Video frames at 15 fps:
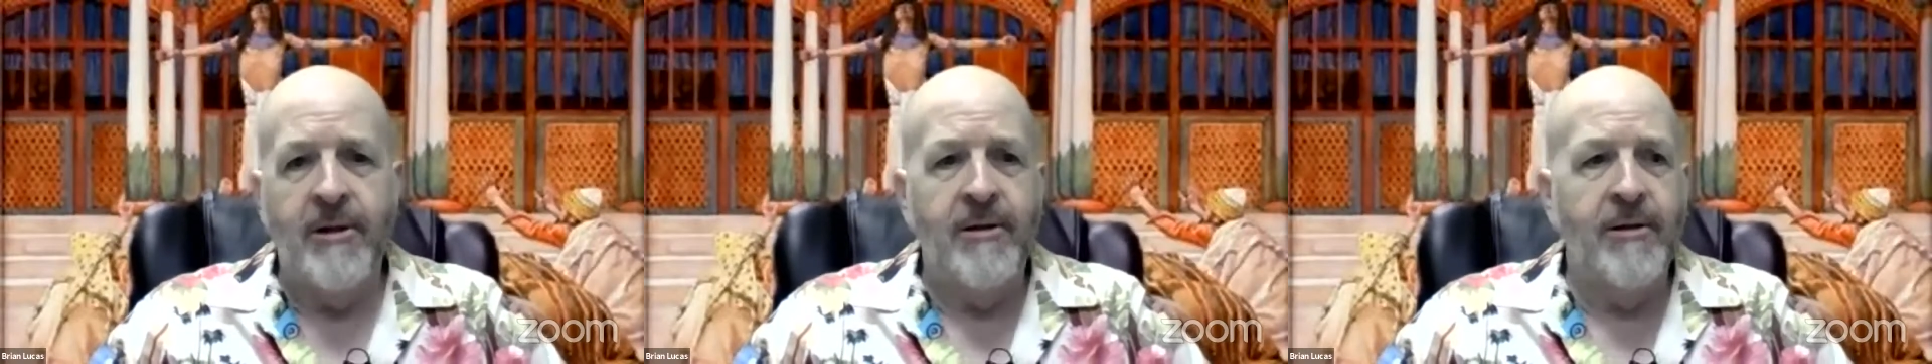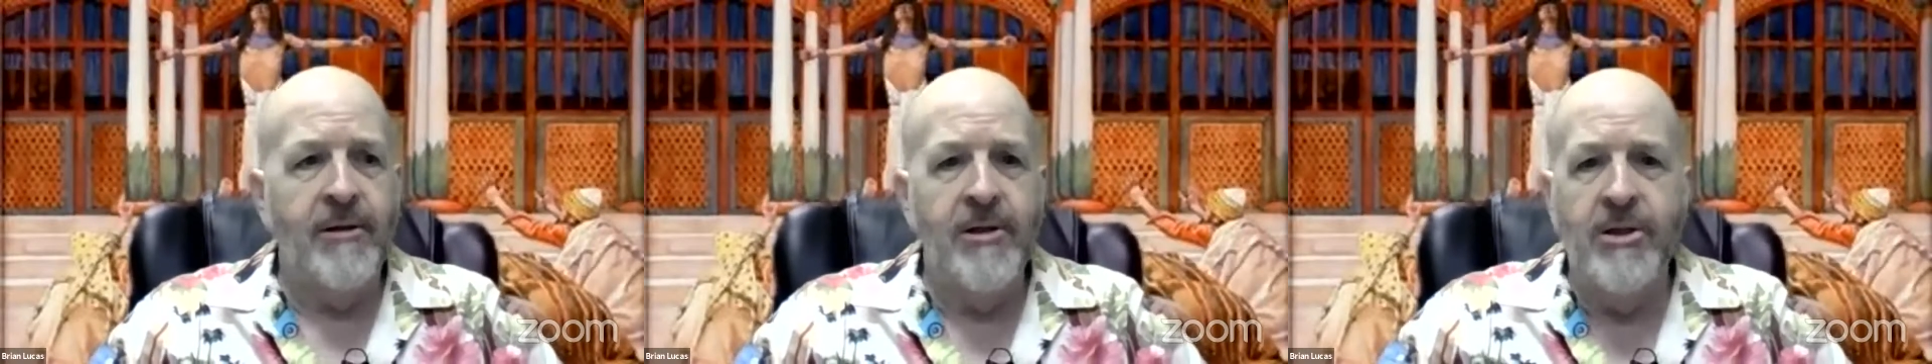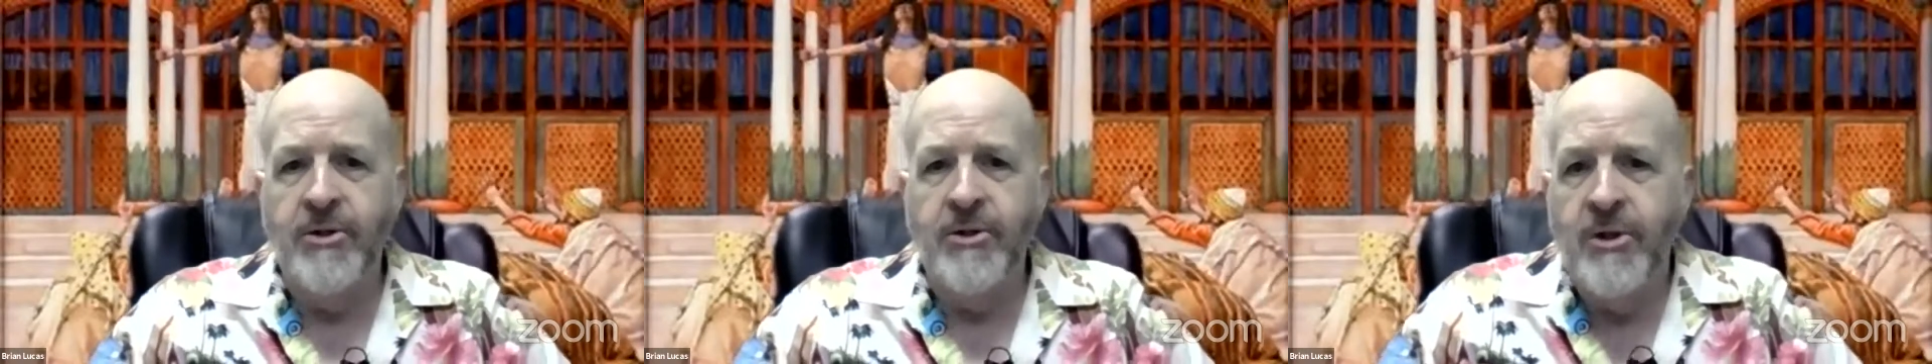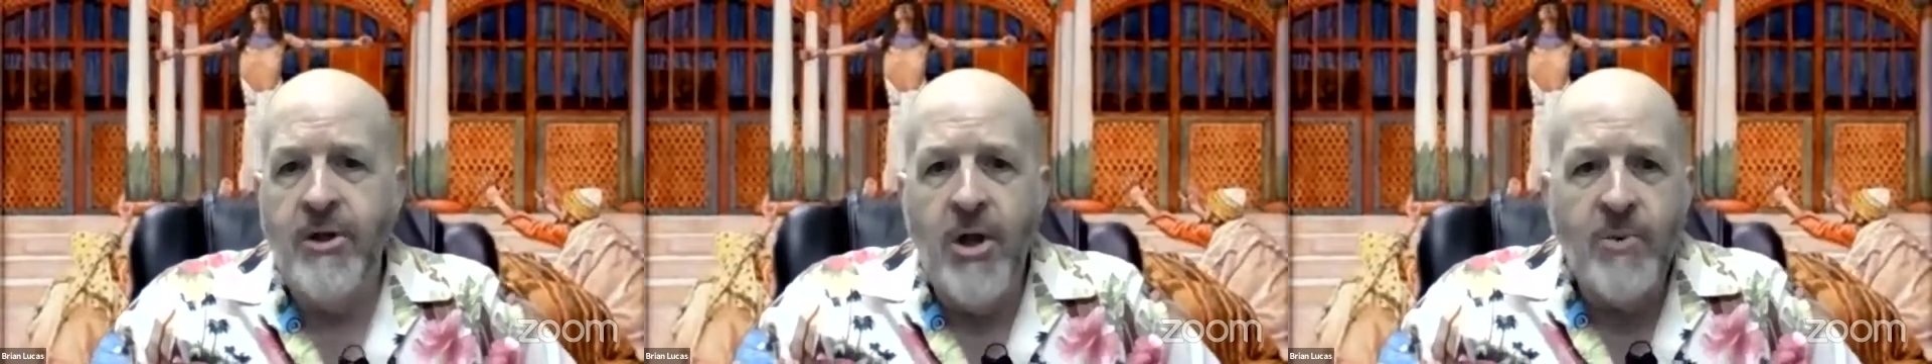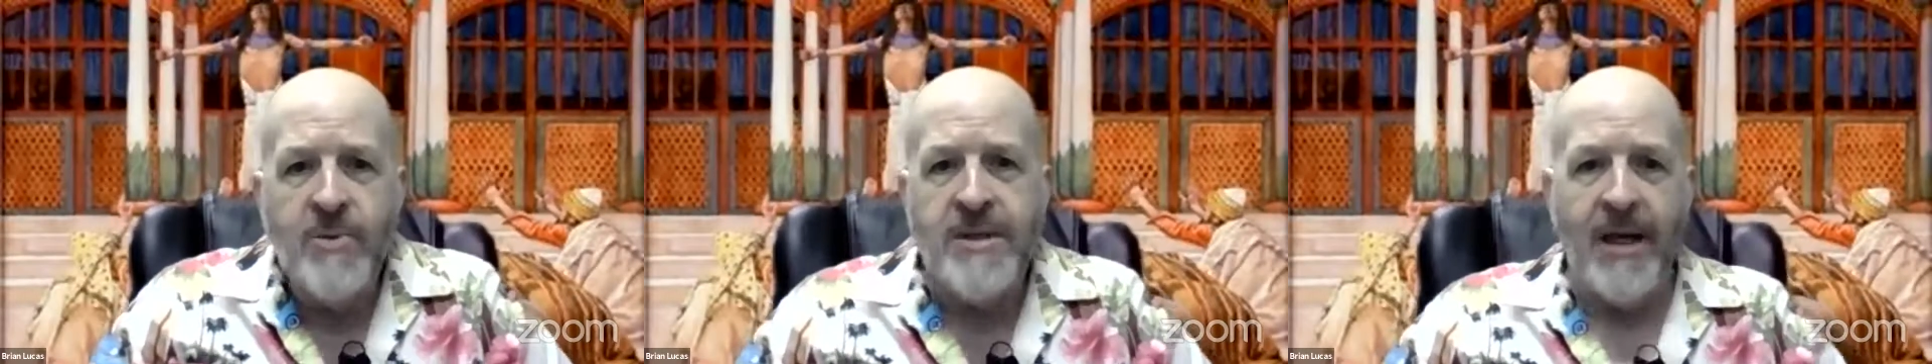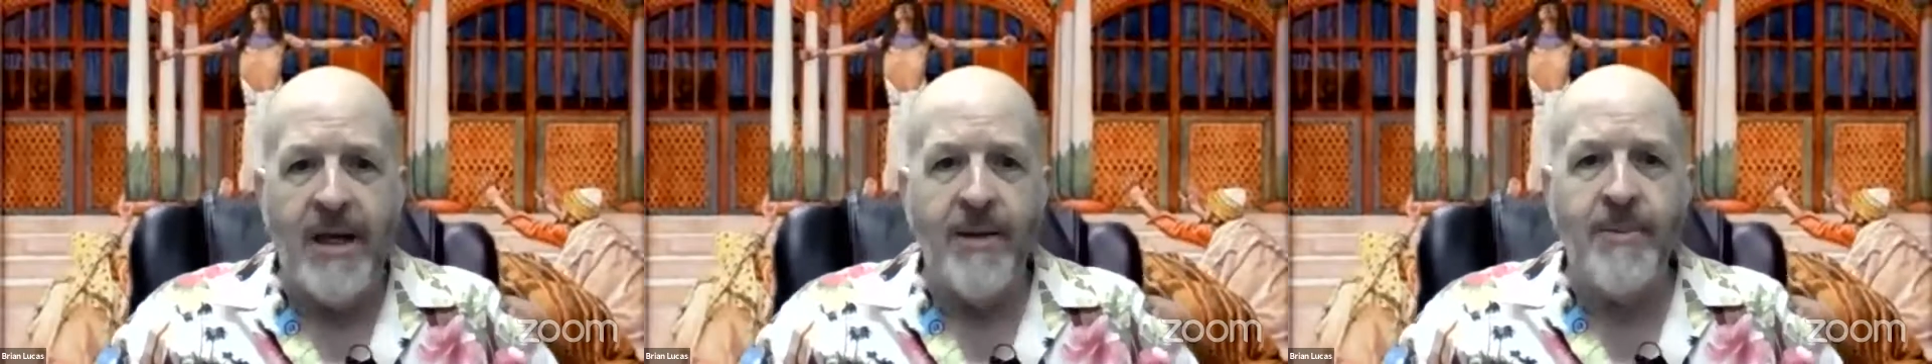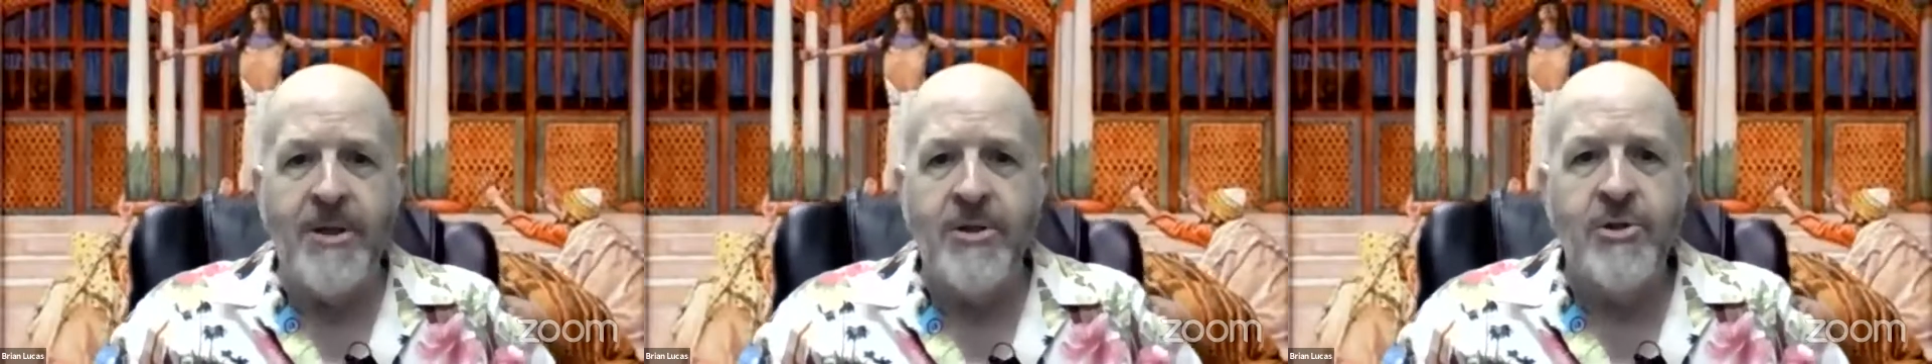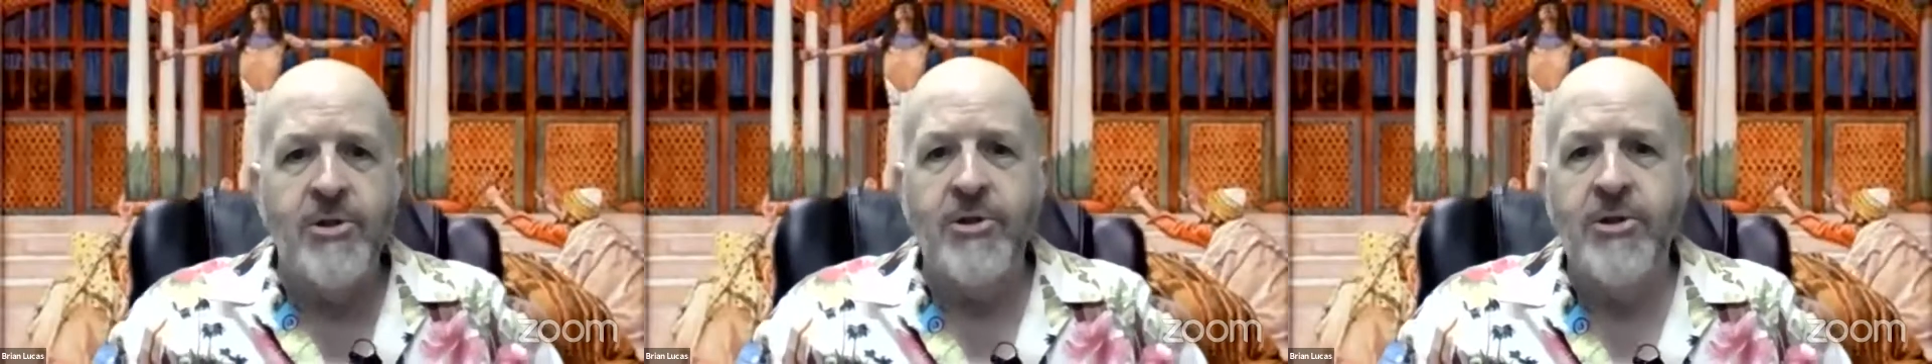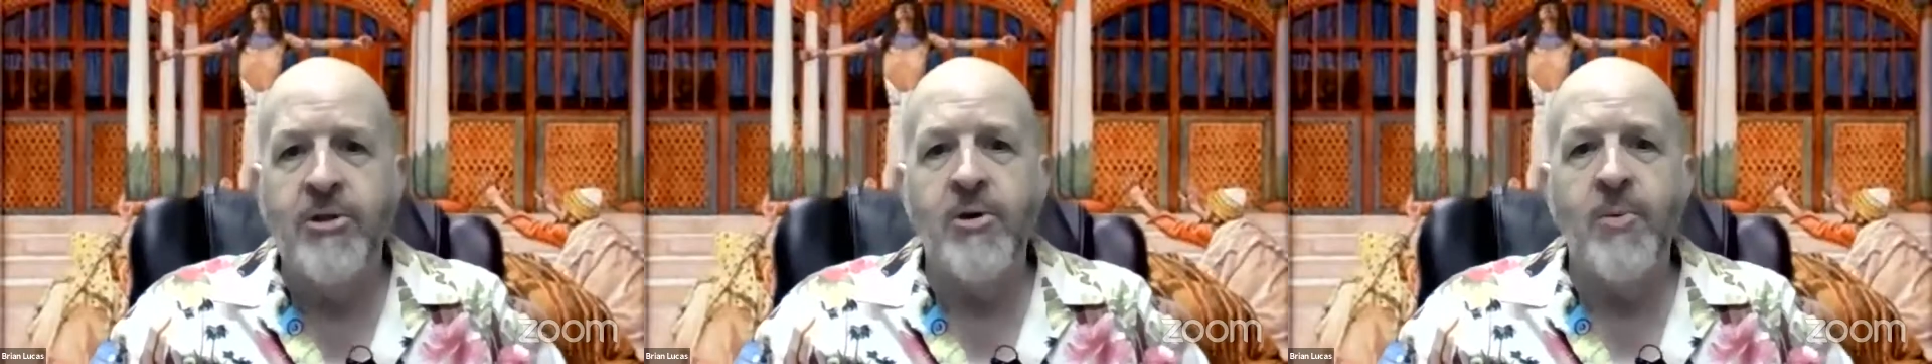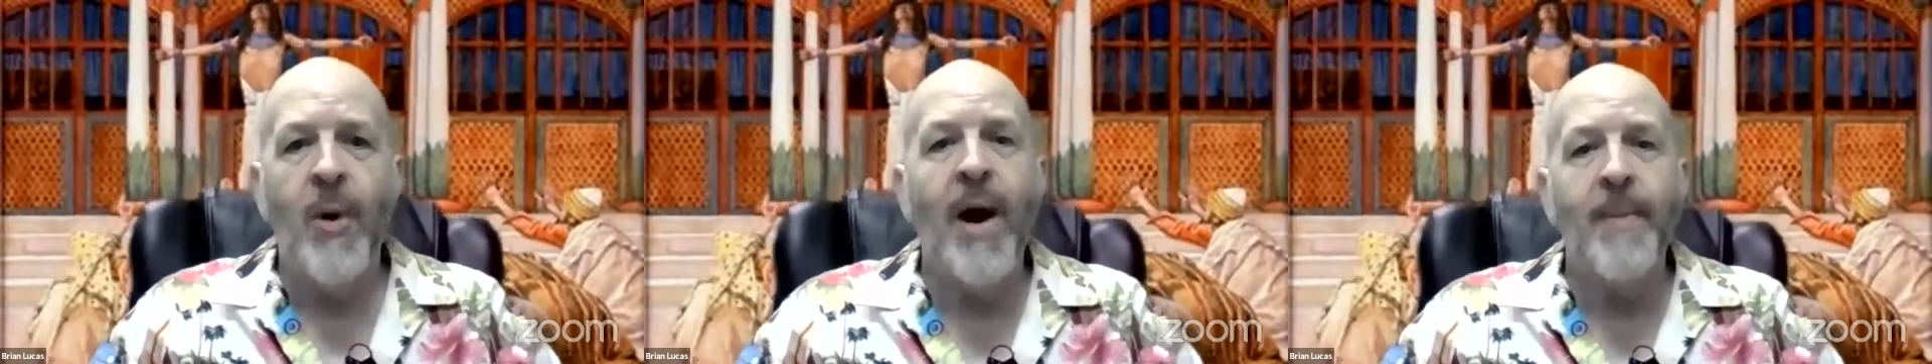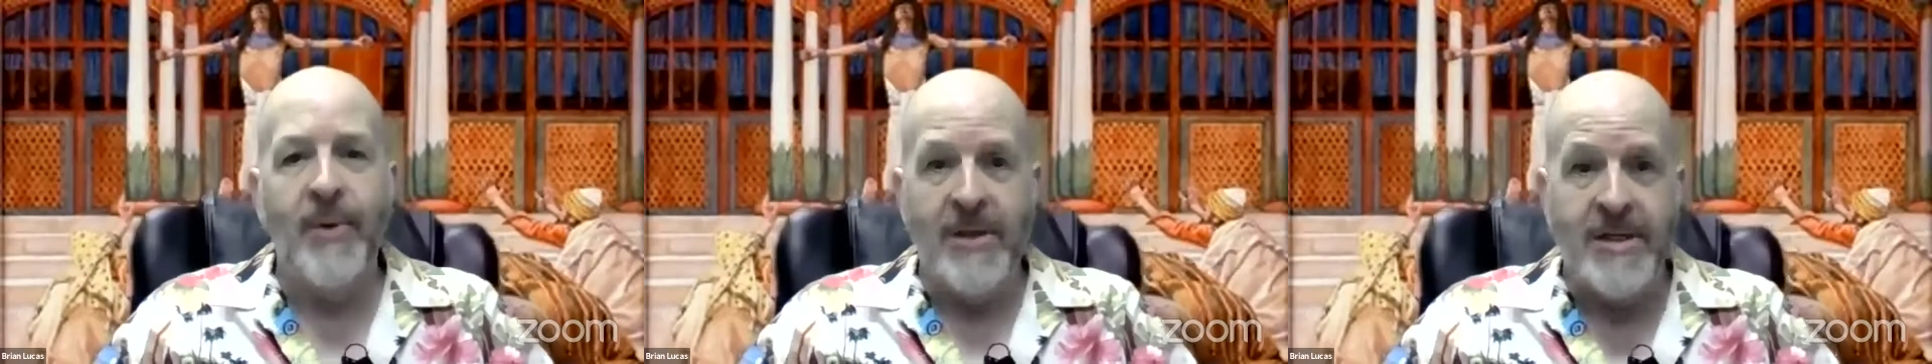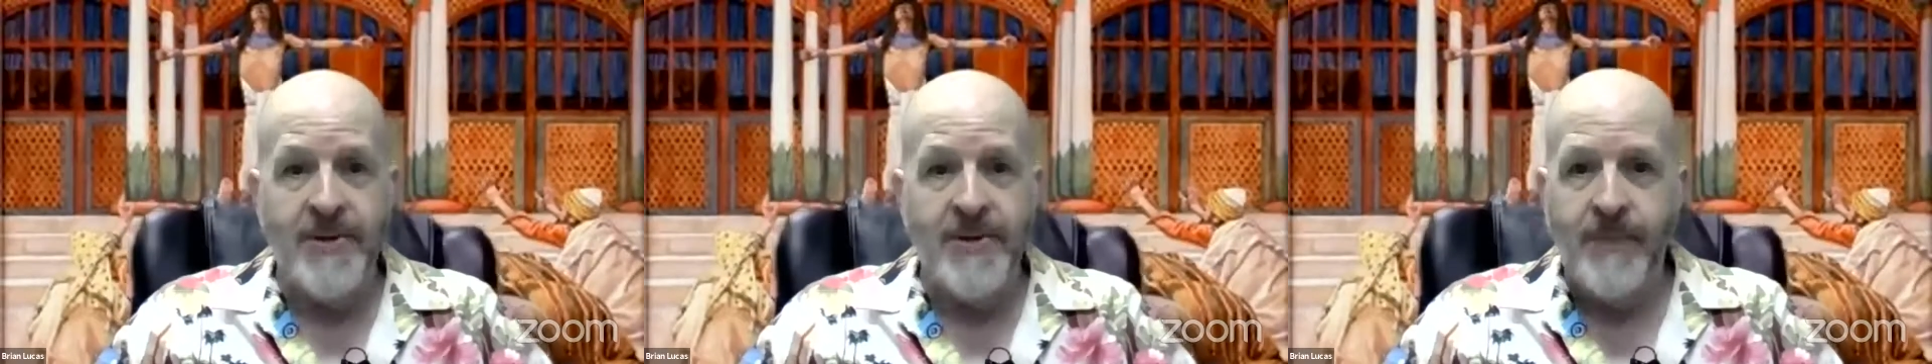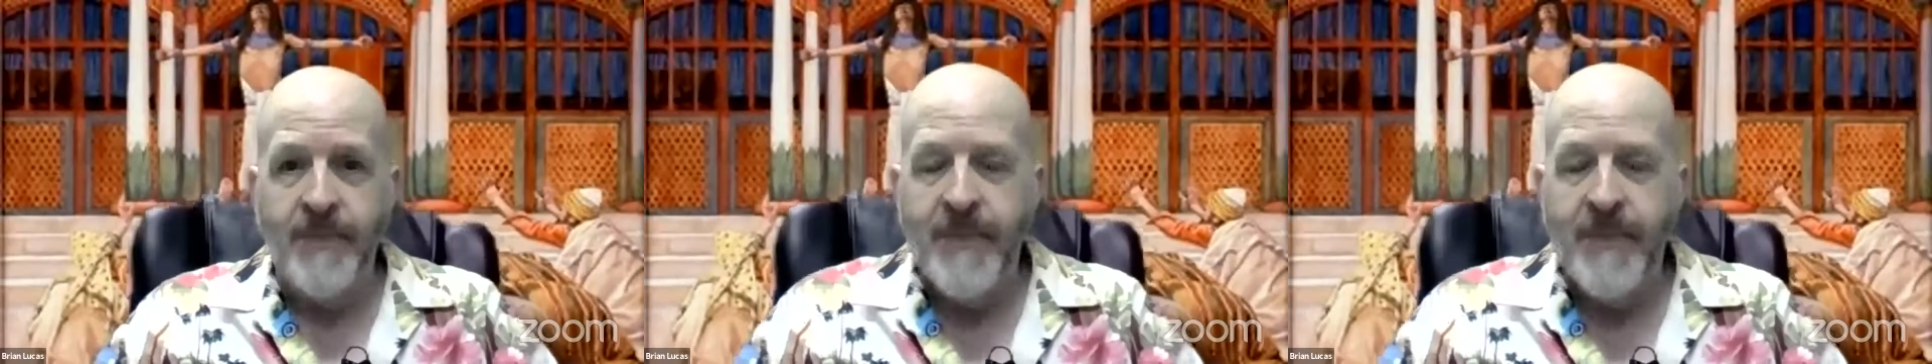Little to no damage to your properties.